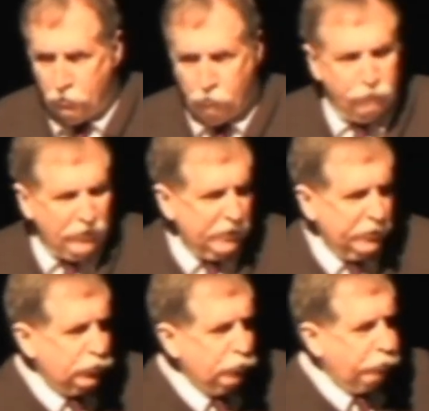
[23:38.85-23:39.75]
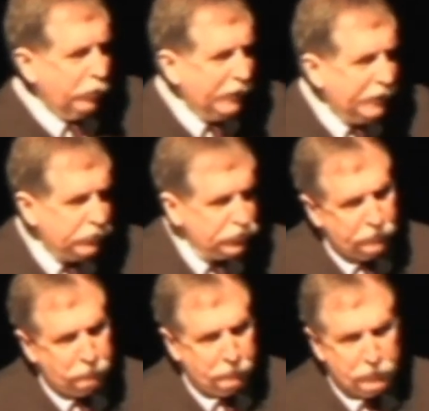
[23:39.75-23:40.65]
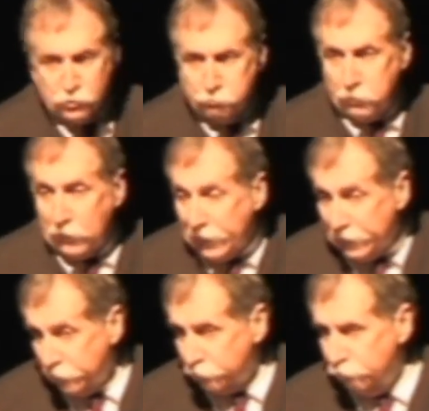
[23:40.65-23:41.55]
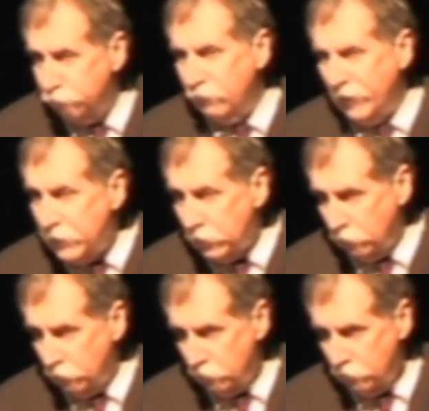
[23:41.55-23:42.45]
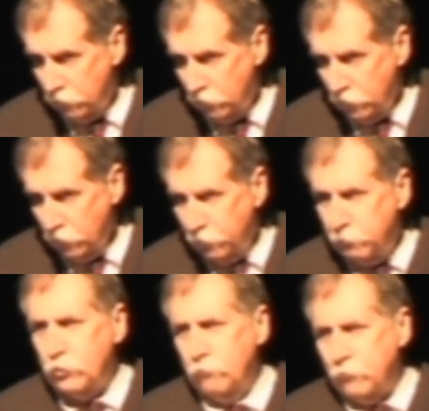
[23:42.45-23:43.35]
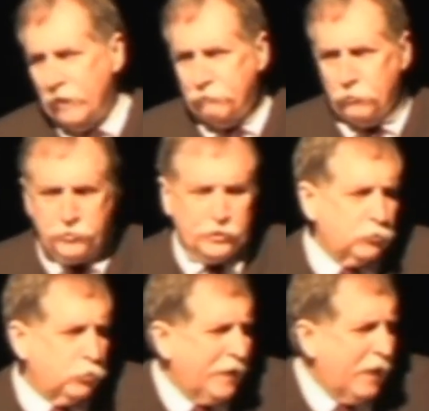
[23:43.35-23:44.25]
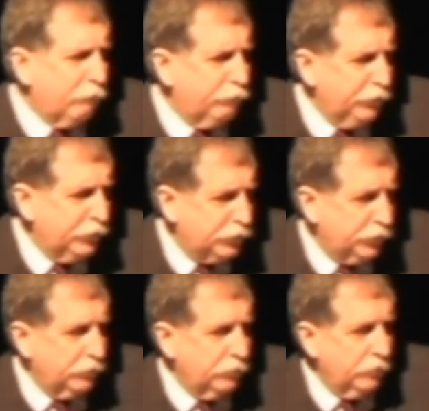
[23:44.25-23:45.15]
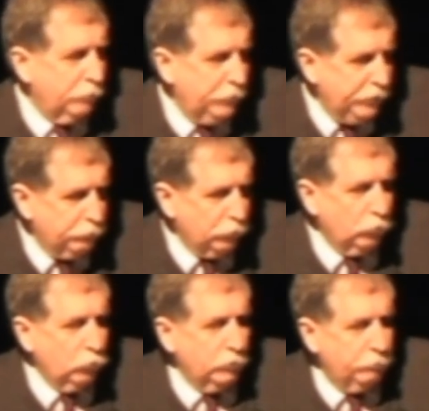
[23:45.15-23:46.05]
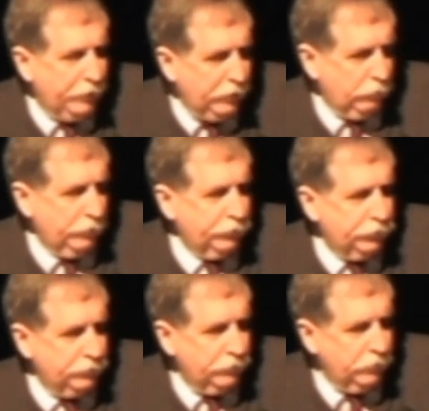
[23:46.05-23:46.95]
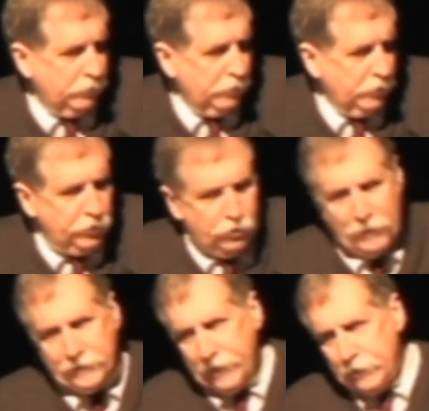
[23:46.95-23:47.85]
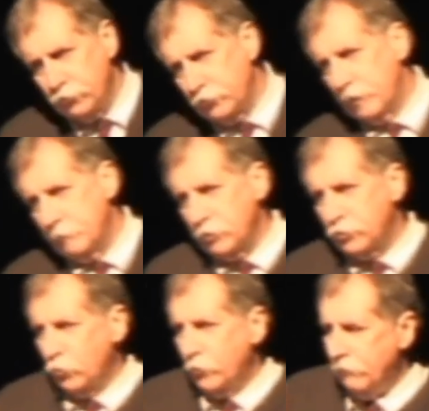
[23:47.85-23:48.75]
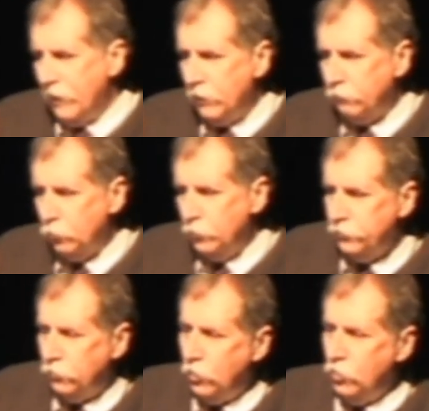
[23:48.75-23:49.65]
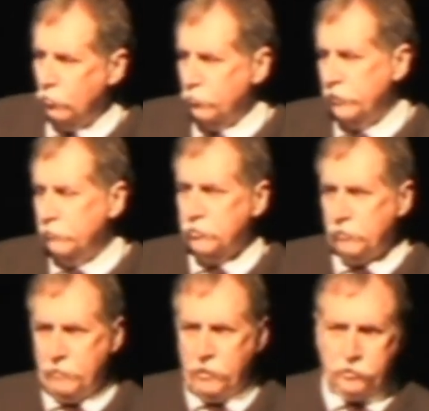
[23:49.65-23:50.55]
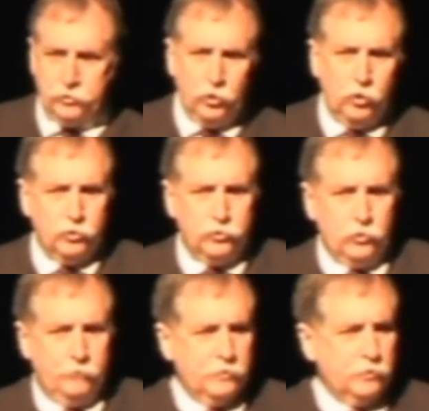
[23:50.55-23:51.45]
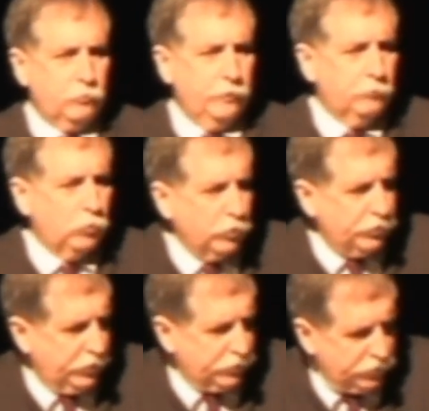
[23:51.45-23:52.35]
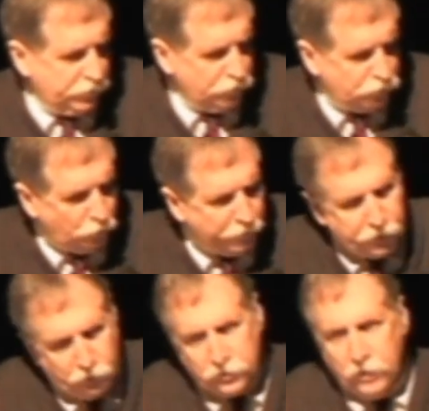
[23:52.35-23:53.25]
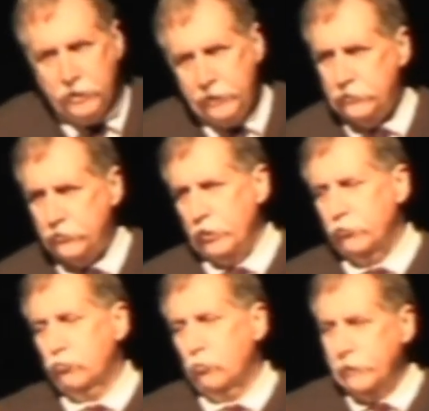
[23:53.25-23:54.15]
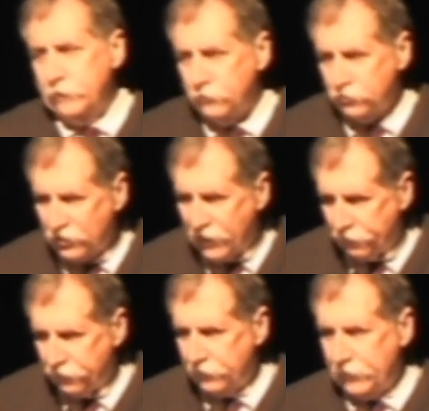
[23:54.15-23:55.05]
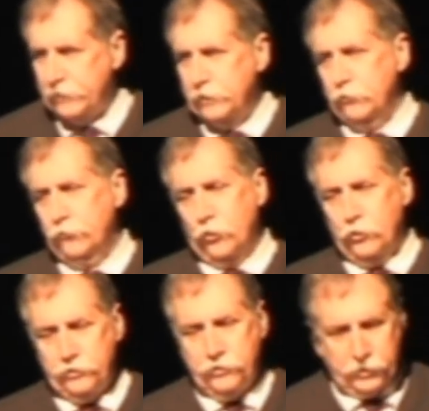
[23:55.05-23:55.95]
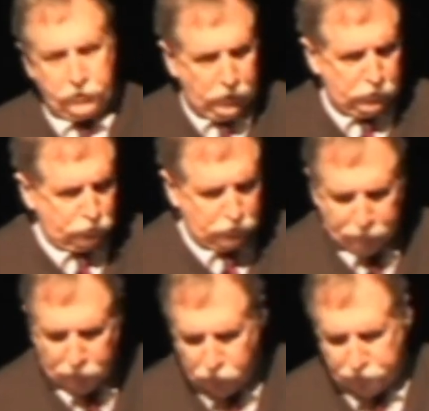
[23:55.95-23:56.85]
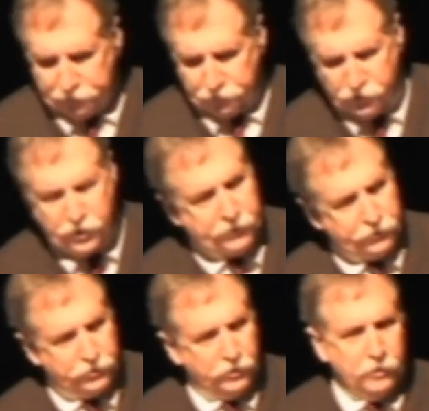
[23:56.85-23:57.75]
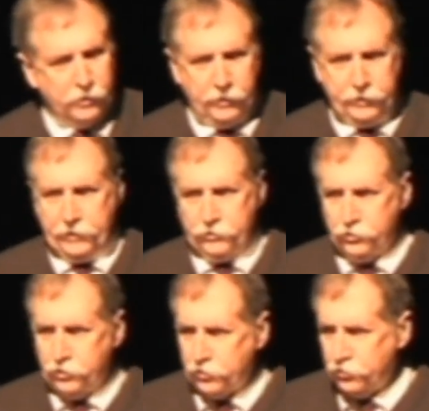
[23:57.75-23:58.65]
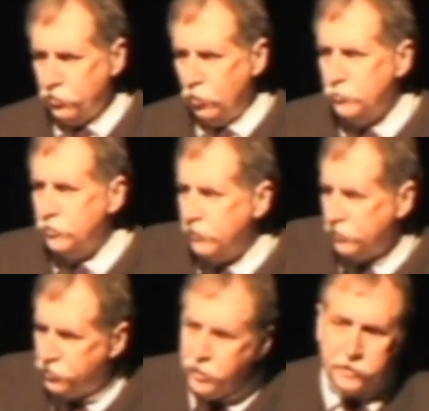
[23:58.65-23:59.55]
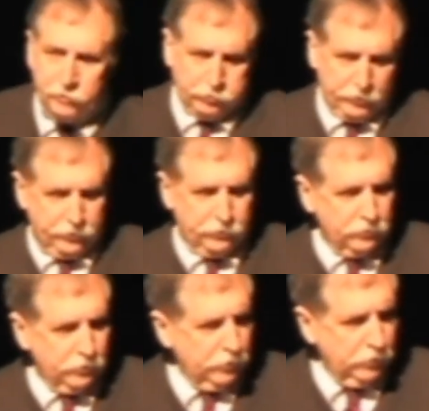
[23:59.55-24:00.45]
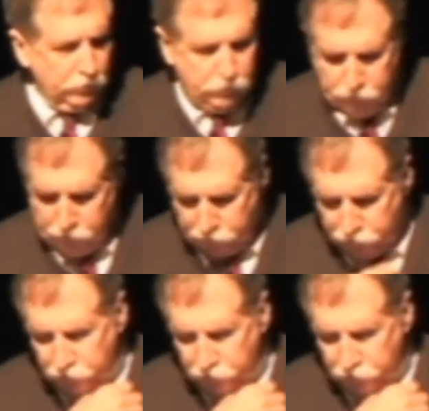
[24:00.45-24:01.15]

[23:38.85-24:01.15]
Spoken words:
Failing to plan simply means planning to fail. The book of Proverbs says, without vision, the people will perish. My dad used to tell me the story of Oliver Wendell Holmes. He was America's longest-serving Supreme Court justice. And the story goes, he's on a train in the South in the 1930s, and the conductor's coming along to get the tickets. And he gets to Justice Holmes, and he says, "Ticket, please." And the